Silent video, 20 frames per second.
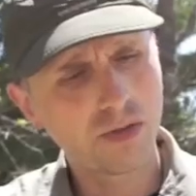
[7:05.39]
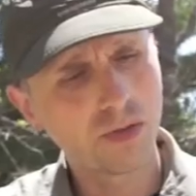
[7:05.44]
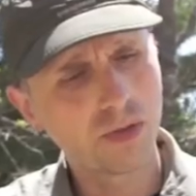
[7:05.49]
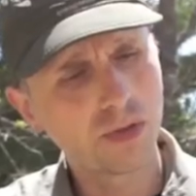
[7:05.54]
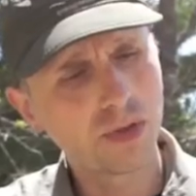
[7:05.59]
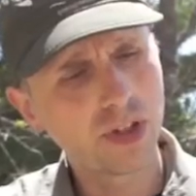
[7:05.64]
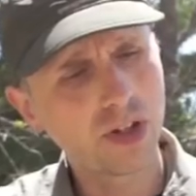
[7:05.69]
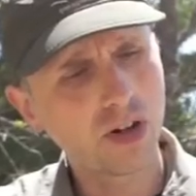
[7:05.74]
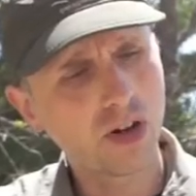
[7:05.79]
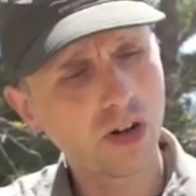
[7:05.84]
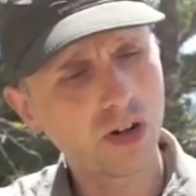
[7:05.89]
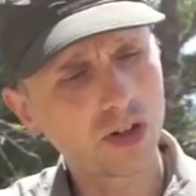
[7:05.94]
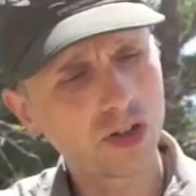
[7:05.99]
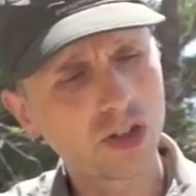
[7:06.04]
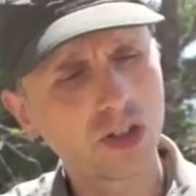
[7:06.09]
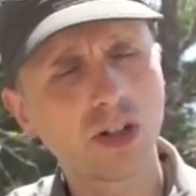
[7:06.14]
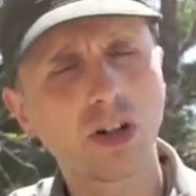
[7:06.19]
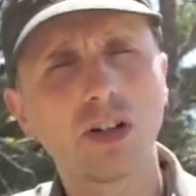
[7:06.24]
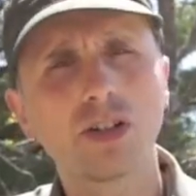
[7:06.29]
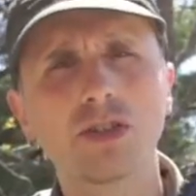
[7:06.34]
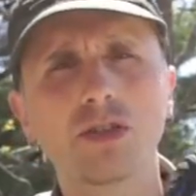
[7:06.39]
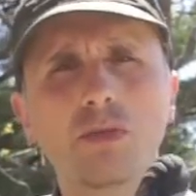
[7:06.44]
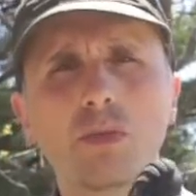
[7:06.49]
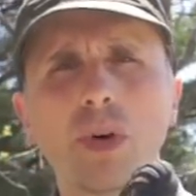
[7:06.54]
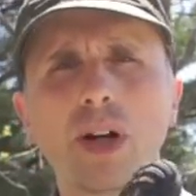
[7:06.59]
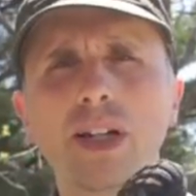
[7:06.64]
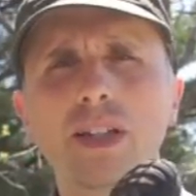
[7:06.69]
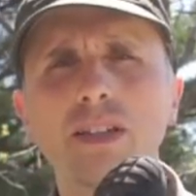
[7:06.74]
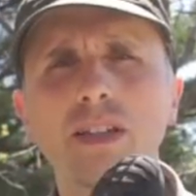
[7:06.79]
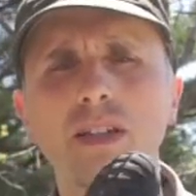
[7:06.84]
through the arch also
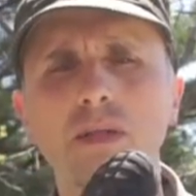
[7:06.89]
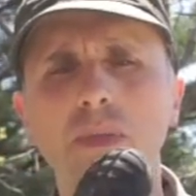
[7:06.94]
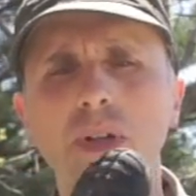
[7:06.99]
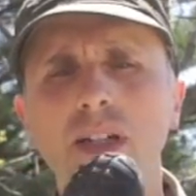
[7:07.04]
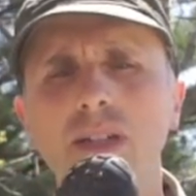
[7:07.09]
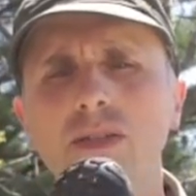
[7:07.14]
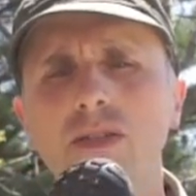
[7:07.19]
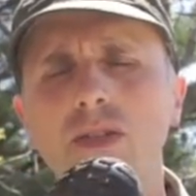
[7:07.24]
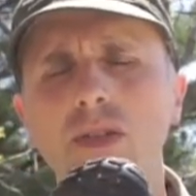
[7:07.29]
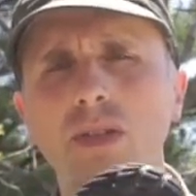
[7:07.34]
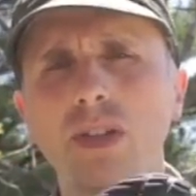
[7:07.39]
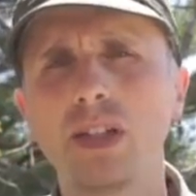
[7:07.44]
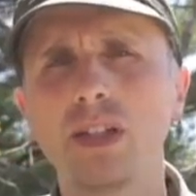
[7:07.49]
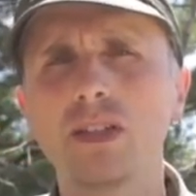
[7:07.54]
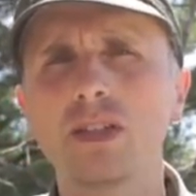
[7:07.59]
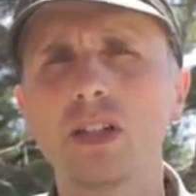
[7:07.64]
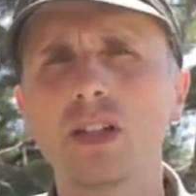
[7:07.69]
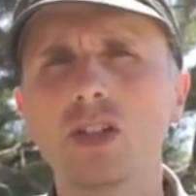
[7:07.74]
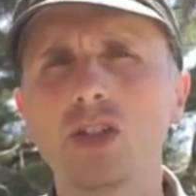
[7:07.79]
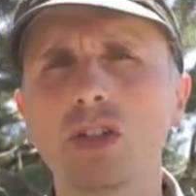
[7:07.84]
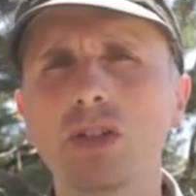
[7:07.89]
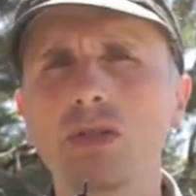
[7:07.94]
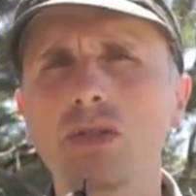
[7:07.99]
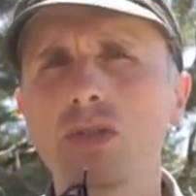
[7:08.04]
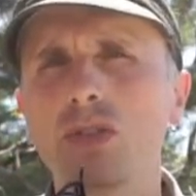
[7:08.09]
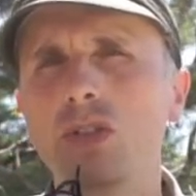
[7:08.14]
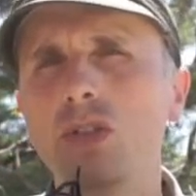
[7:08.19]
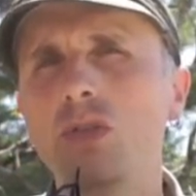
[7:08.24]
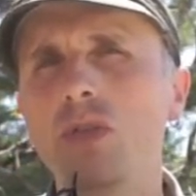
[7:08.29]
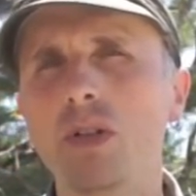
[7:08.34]
breaks in a bit, so these
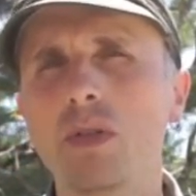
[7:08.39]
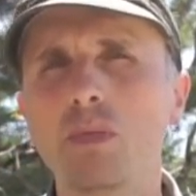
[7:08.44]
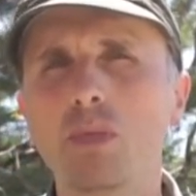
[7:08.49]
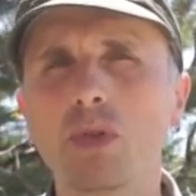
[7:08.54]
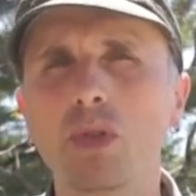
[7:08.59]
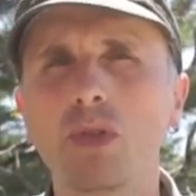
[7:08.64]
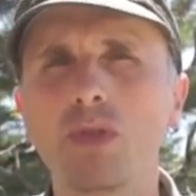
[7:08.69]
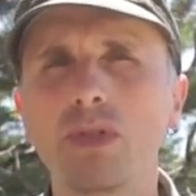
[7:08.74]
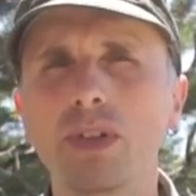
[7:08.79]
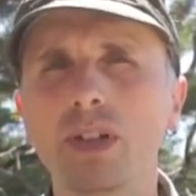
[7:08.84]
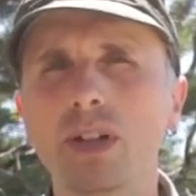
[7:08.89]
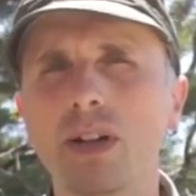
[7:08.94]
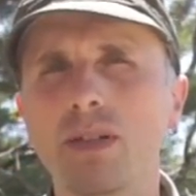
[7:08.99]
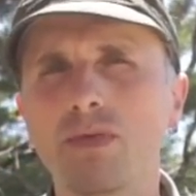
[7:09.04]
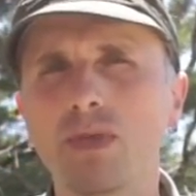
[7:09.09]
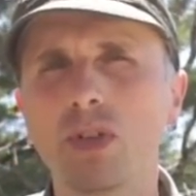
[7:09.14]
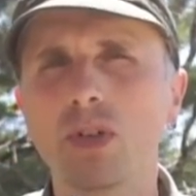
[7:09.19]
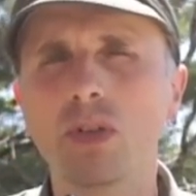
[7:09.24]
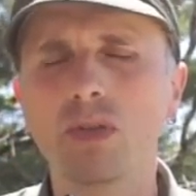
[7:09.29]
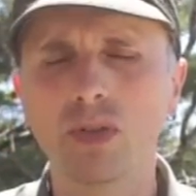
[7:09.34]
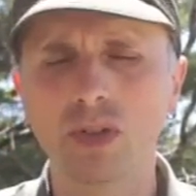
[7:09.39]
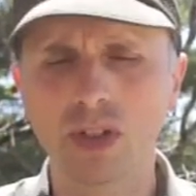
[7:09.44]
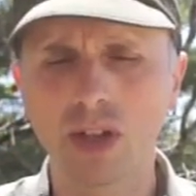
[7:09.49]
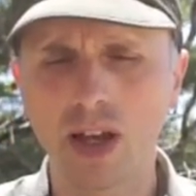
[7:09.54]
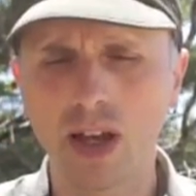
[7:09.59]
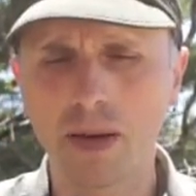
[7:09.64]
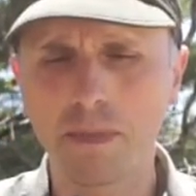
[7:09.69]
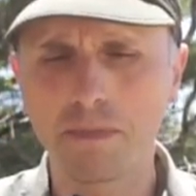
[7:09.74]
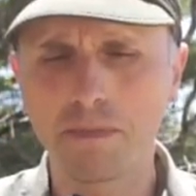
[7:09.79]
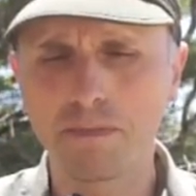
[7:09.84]
shoes do improve in comfort over
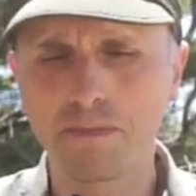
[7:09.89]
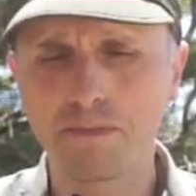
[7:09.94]
time.